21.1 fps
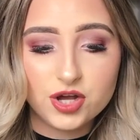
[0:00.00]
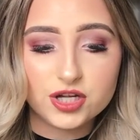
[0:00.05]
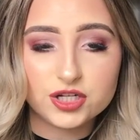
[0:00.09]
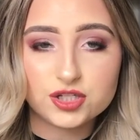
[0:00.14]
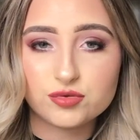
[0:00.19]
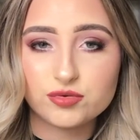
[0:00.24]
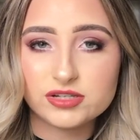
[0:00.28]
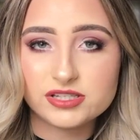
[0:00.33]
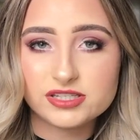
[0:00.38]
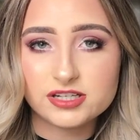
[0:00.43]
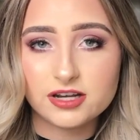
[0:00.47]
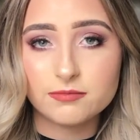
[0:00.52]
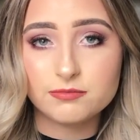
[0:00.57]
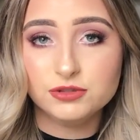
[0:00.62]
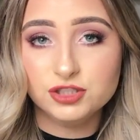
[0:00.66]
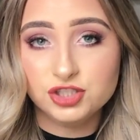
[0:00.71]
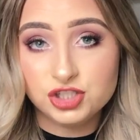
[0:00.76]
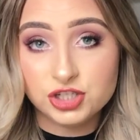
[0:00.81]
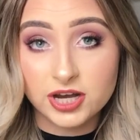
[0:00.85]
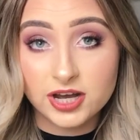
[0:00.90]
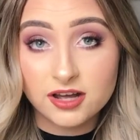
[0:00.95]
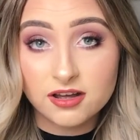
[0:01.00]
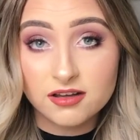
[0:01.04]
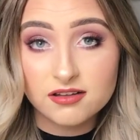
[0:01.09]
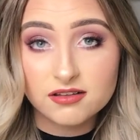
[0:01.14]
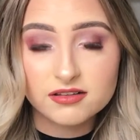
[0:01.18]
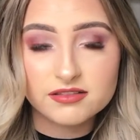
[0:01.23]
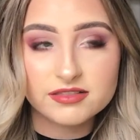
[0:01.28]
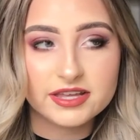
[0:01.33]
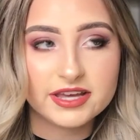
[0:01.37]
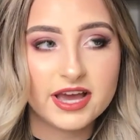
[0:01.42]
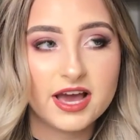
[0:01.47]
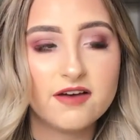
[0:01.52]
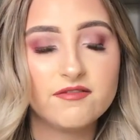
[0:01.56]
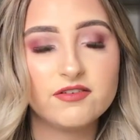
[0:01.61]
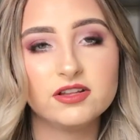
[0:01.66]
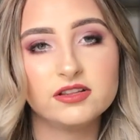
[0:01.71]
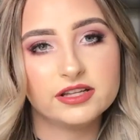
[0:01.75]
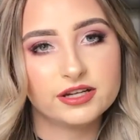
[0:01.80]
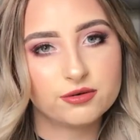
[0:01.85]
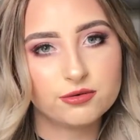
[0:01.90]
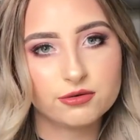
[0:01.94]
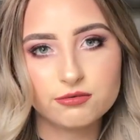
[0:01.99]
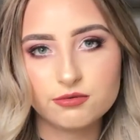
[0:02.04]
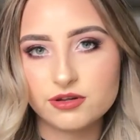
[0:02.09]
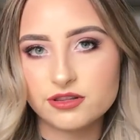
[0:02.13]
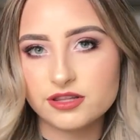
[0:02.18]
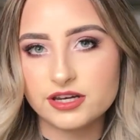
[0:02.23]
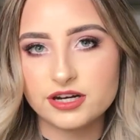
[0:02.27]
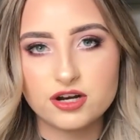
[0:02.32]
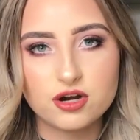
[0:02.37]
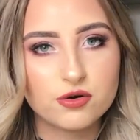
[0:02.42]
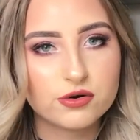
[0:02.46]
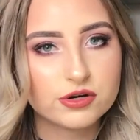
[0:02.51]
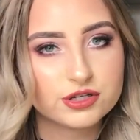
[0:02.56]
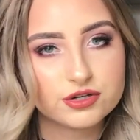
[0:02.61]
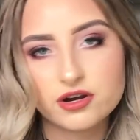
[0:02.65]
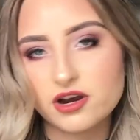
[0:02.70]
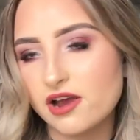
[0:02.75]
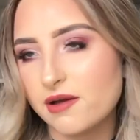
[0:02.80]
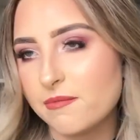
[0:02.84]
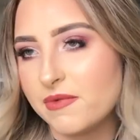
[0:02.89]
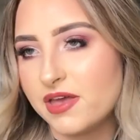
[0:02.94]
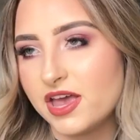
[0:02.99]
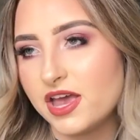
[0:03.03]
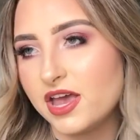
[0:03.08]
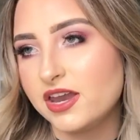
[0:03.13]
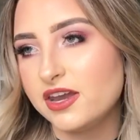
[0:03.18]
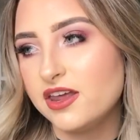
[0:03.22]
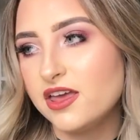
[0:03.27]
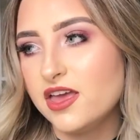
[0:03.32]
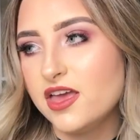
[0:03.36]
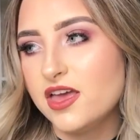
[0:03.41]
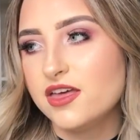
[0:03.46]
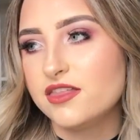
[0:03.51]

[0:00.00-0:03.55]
a twist up gel they have a liquid one that I always recommend